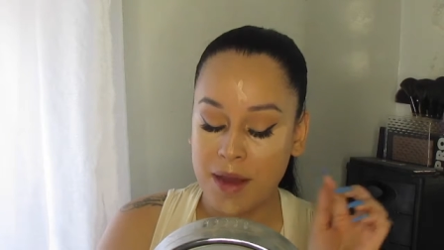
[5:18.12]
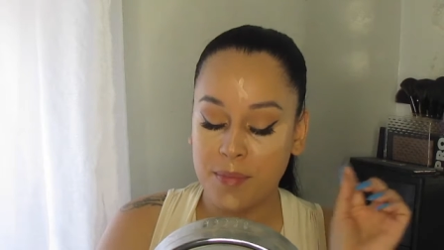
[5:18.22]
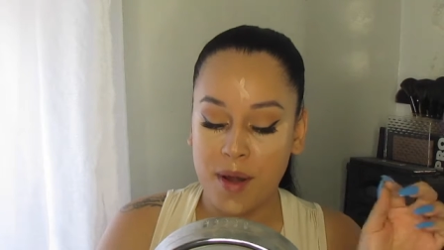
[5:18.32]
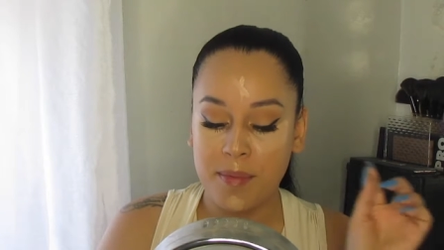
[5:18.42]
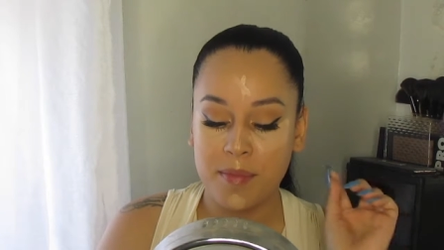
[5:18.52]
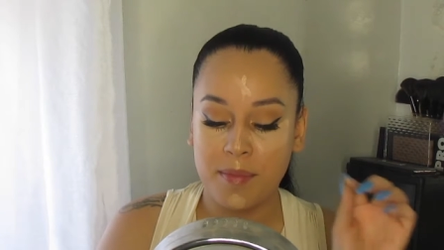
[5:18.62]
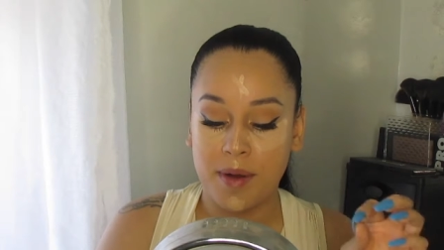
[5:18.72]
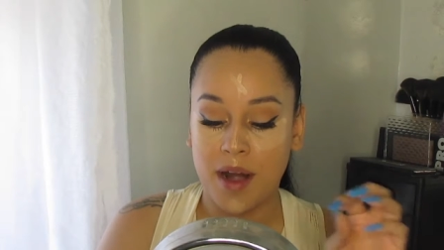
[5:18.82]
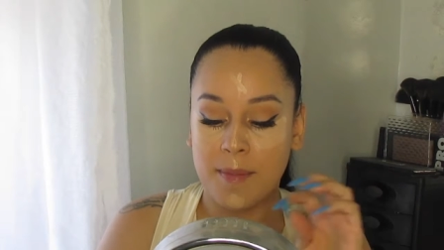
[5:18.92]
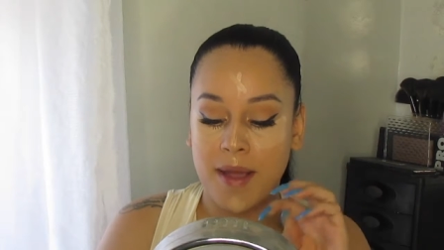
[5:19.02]
MAC Prep and
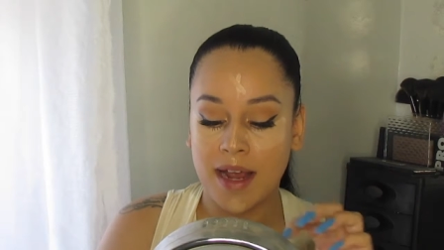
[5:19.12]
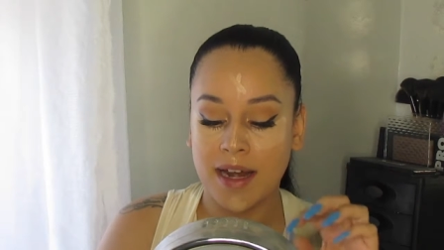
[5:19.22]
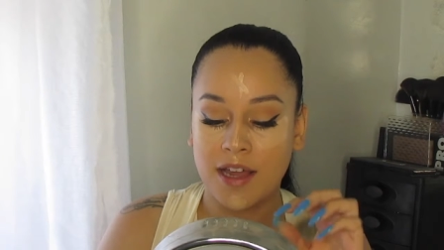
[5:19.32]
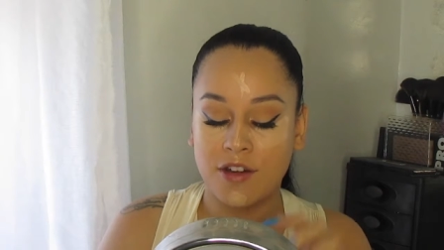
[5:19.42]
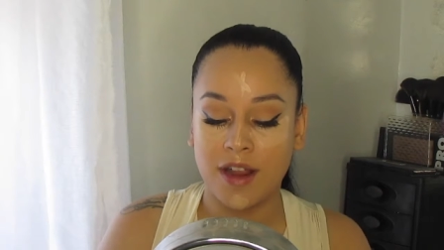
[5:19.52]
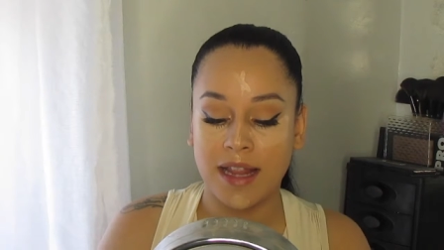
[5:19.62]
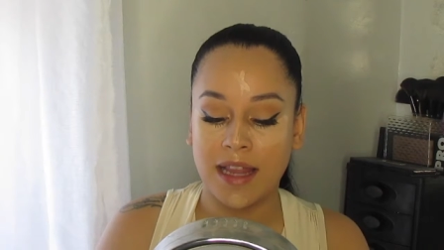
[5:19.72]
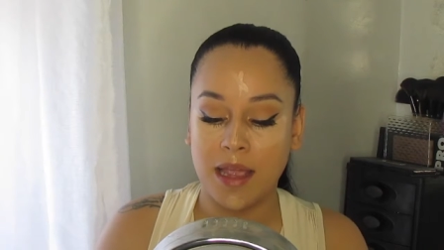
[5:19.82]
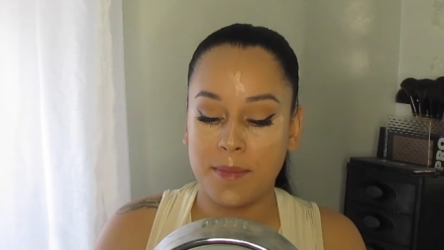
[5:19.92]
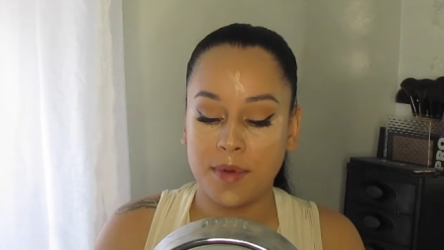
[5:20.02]
Prime highlighter in
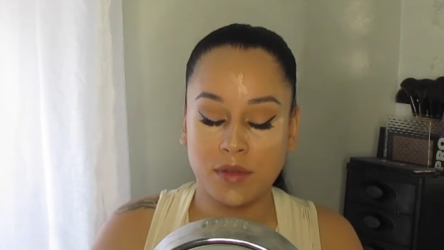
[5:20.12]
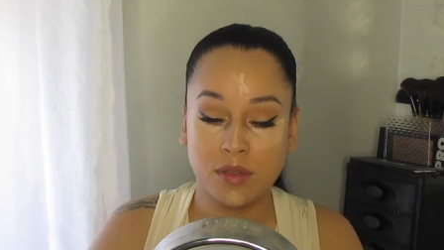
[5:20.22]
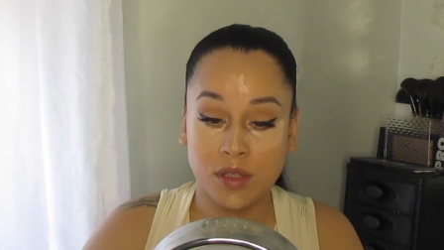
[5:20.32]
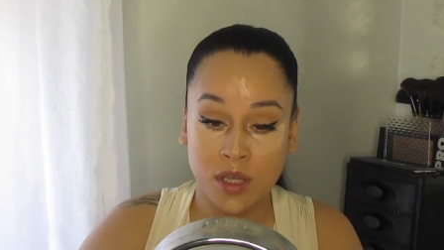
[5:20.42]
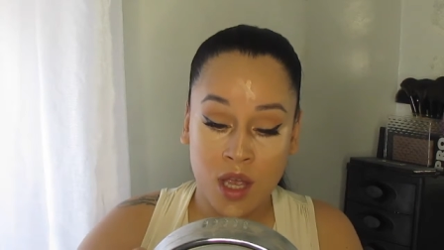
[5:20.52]
Light Boost.